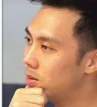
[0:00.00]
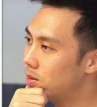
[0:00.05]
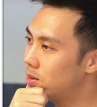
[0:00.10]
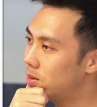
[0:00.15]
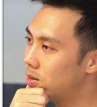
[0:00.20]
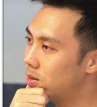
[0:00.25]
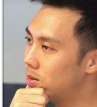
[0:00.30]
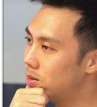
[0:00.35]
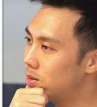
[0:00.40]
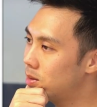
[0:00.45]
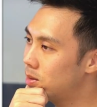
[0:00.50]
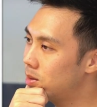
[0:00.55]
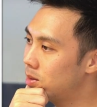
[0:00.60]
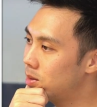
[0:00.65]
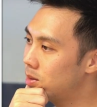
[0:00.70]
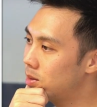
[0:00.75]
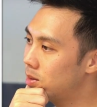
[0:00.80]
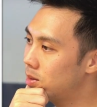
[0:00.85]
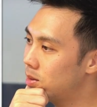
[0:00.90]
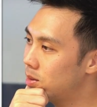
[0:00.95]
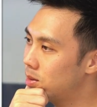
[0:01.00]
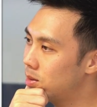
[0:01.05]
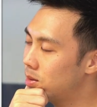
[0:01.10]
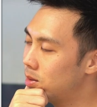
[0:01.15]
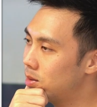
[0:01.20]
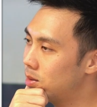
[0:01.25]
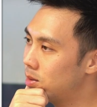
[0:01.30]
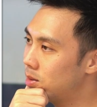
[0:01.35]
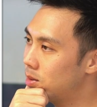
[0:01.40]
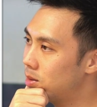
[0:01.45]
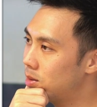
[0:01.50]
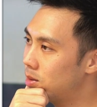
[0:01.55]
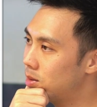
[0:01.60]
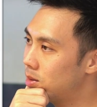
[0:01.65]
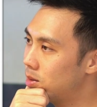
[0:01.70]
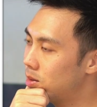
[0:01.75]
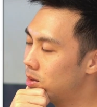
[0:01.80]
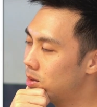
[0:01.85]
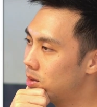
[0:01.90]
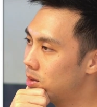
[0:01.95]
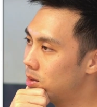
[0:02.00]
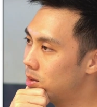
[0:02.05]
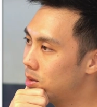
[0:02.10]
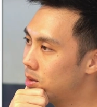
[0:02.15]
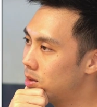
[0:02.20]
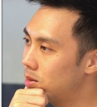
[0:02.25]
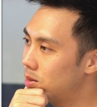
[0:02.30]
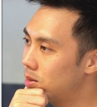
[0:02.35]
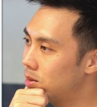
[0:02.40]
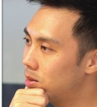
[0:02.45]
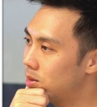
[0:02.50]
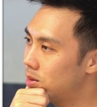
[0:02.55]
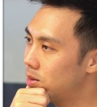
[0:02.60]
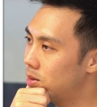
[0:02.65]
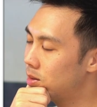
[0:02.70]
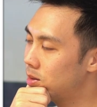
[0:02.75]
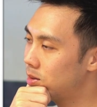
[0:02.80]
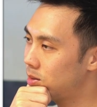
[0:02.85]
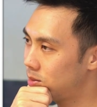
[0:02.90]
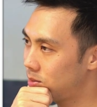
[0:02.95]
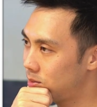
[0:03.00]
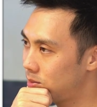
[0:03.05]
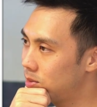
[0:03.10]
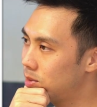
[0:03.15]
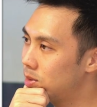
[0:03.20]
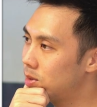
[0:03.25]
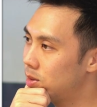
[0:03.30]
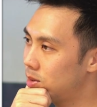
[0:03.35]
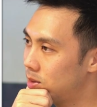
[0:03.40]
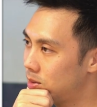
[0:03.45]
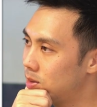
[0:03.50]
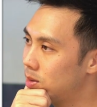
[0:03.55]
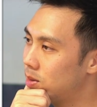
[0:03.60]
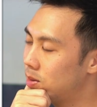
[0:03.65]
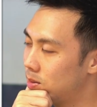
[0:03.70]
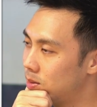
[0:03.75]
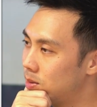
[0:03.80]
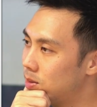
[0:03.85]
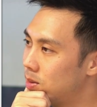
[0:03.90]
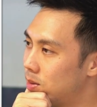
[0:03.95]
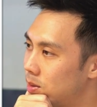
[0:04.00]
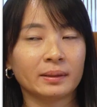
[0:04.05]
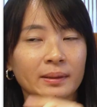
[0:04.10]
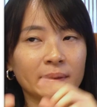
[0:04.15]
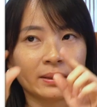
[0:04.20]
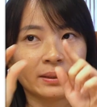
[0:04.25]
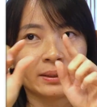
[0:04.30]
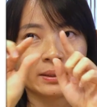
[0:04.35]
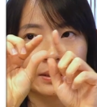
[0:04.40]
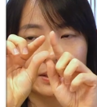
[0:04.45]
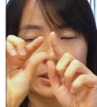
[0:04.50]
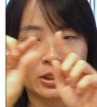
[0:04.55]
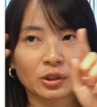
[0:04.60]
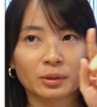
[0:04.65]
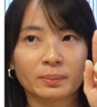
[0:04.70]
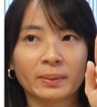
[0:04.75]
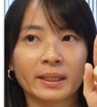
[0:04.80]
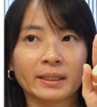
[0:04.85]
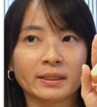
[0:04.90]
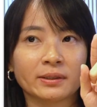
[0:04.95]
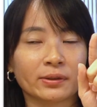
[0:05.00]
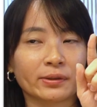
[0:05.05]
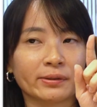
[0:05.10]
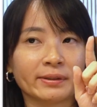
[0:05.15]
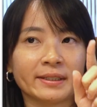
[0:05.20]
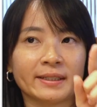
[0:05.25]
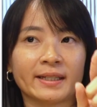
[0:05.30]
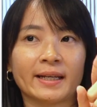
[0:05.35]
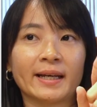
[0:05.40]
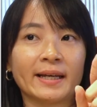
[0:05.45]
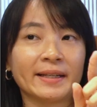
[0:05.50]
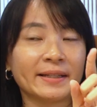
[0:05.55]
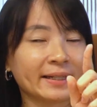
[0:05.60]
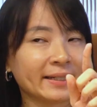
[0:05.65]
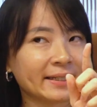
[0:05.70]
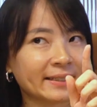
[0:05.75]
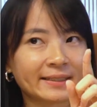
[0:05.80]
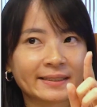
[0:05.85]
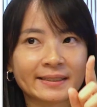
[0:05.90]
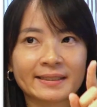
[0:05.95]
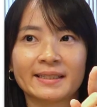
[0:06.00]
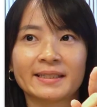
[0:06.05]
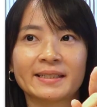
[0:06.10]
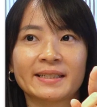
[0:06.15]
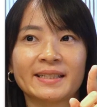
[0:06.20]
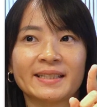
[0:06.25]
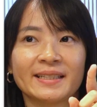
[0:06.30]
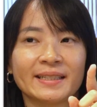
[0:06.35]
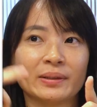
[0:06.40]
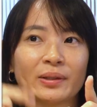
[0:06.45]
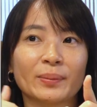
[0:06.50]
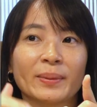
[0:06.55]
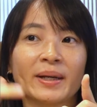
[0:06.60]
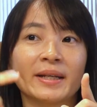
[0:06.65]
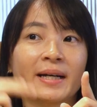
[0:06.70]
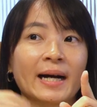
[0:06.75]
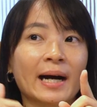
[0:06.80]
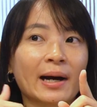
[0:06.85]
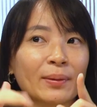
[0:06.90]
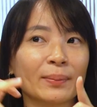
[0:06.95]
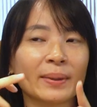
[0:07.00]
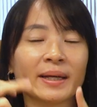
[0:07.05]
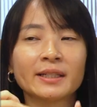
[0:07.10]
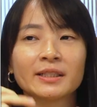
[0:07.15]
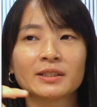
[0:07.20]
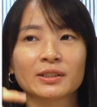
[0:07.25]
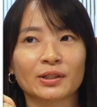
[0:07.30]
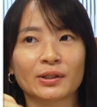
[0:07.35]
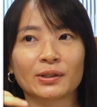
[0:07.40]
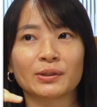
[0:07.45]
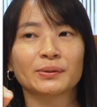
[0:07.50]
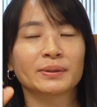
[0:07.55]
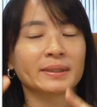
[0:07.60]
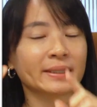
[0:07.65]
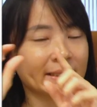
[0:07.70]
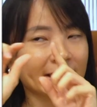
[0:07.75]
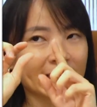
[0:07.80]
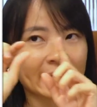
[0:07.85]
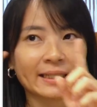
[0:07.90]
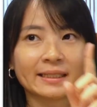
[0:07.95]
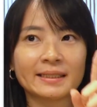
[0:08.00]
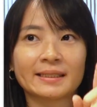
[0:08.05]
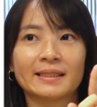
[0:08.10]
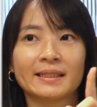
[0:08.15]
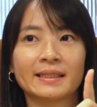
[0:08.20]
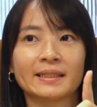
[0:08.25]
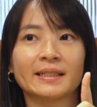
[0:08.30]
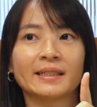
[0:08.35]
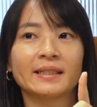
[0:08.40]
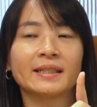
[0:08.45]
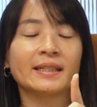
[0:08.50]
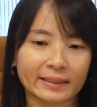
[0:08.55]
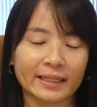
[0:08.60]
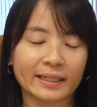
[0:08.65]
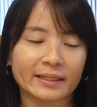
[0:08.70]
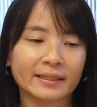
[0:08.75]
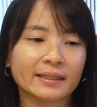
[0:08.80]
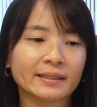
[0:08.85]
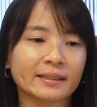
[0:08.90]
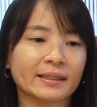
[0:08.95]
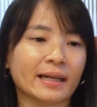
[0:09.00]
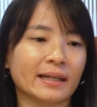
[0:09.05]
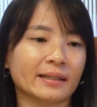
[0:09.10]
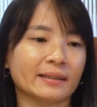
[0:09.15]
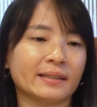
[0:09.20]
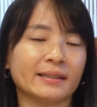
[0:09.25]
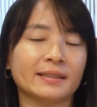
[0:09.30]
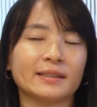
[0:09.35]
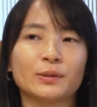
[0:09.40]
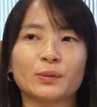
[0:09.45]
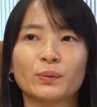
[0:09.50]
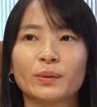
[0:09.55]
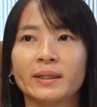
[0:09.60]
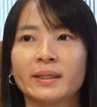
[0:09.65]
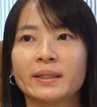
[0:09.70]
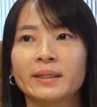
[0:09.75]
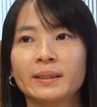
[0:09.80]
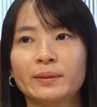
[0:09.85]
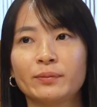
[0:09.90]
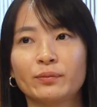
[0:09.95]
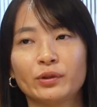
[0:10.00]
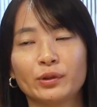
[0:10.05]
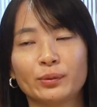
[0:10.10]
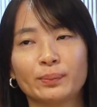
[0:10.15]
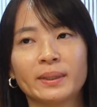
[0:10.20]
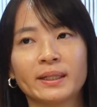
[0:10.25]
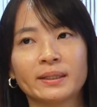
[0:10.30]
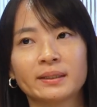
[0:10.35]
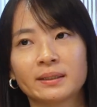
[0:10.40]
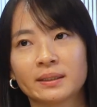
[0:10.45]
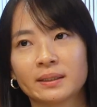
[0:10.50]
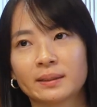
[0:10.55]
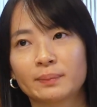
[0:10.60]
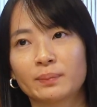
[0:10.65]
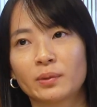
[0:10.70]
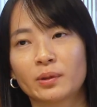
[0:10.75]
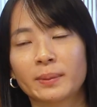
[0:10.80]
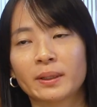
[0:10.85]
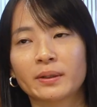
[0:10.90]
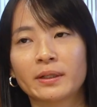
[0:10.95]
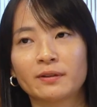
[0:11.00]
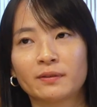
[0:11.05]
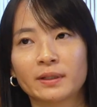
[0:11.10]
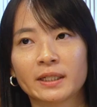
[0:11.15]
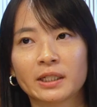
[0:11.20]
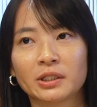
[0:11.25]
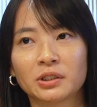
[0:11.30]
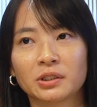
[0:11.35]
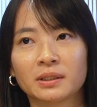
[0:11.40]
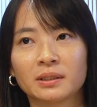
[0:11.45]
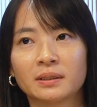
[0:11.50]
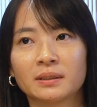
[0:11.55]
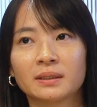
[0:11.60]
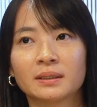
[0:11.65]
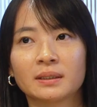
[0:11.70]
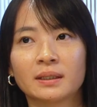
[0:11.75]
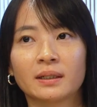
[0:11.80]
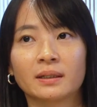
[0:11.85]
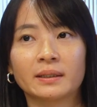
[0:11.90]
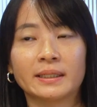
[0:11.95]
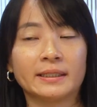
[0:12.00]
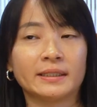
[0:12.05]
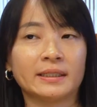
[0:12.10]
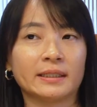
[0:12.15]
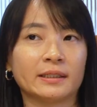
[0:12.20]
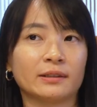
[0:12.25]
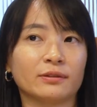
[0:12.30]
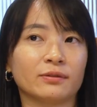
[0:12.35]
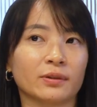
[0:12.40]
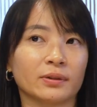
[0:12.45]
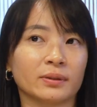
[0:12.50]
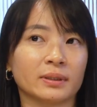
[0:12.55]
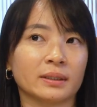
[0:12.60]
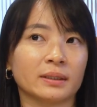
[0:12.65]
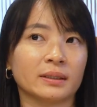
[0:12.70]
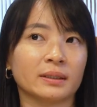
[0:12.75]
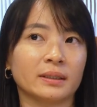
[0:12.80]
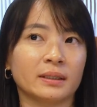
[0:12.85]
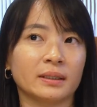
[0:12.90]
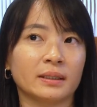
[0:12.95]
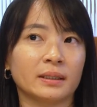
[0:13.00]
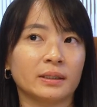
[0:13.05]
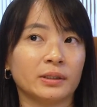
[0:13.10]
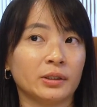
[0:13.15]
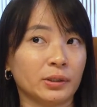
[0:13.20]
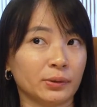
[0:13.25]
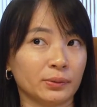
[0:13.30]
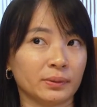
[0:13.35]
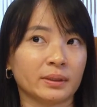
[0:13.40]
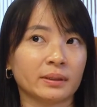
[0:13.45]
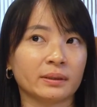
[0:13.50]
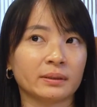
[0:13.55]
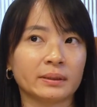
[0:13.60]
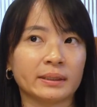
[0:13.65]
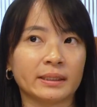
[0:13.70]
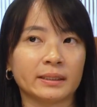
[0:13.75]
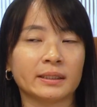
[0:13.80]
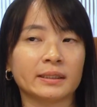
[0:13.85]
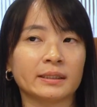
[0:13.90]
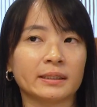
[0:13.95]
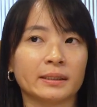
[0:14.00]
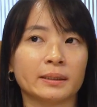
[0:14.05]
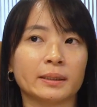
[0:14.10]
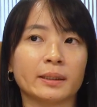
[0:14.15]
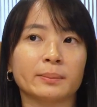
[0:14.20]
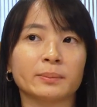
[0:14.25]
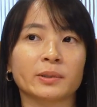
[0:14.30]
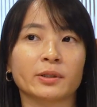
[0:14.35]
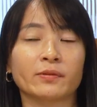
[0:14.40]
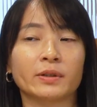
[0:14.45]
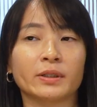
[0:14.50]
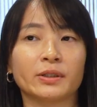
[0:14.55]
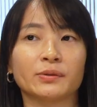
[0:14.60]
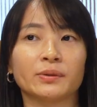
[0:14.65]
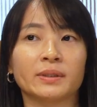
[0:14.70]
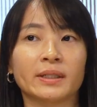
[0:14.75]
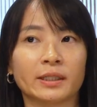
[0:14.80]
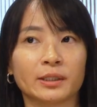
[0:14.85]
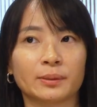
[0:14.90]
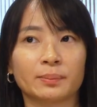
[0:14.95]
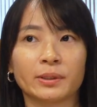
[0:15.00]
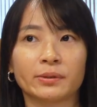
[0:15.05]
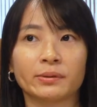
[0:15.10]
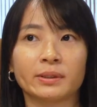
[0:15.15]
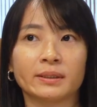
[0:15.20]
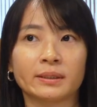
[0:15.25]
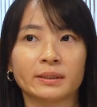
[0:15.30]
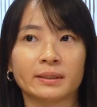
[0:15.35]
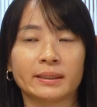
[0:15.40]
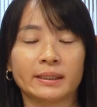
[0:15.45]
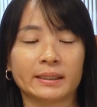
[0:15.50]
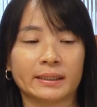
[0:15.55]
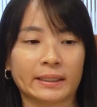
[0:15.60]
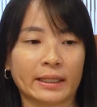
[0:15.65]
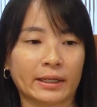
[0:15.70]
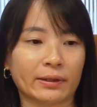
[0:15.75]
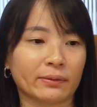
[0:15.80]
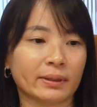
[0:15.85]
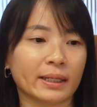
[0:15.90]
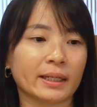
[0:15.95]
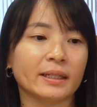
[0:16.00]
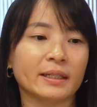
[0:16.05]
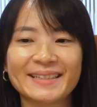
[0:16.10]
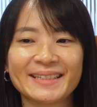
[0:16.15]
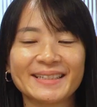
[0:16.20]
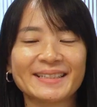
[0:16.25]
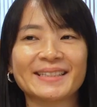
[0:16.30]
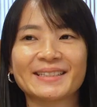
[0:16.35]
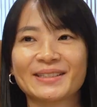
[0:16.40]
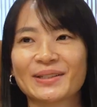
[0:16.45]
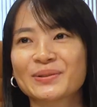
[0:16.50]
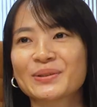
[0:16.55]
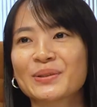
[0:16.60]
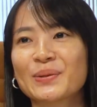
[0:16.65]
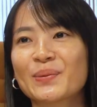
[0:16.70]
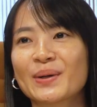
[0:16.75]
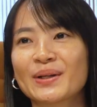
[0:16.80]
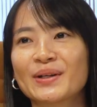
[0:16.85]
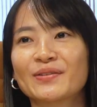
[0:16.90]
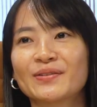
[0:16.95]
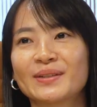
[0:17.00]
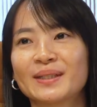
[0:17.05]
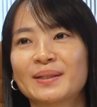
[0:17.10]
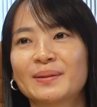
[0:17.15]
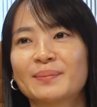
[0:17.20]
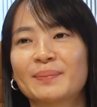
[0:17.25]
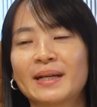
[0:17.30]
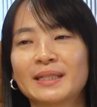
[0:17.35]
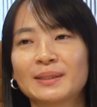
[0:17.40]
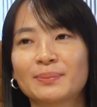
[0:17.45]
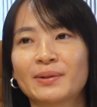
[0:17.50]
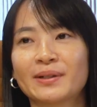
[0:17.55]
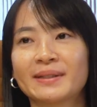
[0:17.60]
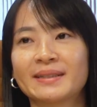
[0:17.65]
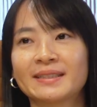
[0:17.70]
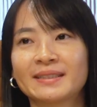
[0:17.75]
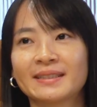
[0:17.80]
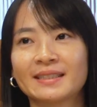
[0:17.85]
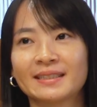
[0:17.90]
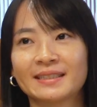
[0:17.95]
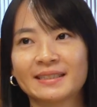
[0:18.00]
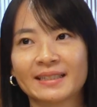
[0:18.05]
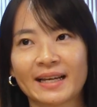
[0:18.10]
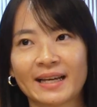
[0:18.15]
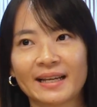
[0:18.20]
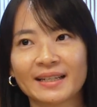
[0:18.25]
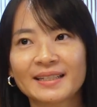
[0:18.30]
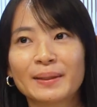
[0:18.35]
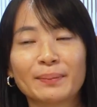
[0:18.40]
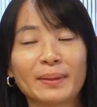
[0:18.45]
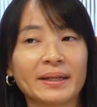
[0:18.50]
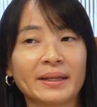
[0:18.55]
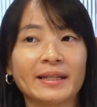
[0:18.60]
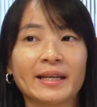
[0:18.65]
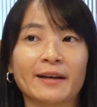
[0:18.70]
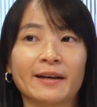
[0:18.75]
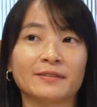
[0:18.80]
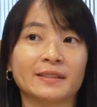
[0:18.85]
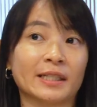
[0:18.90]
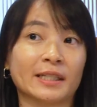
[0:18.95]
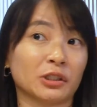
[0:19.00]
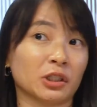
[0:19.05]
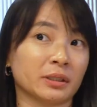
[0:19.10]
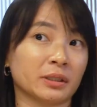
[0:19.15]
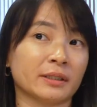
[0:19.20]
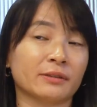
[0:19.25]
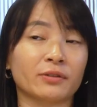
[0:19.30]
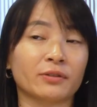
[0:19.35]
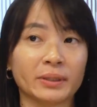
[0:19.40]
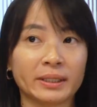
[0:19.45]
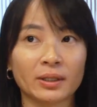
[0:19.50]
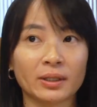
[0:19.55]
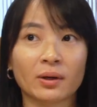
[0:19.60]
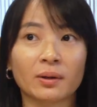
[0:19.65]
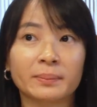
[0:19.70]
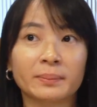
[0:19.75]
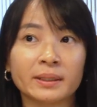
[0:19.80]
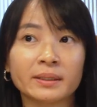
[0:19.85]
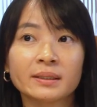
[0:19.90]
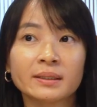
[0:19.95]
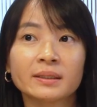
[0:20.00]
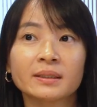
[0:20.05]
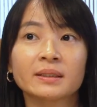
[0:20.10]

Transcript: then the new decides that the moments that user lands on the mobile page, the search bar is already there and then it's sticky. No matter how many scrolls, it's sticky. They think that this way will make the mobile navigations easier for the user. This is in terms of the user experience design, right? This is also one of the best practices that many have suggested for e-commerce.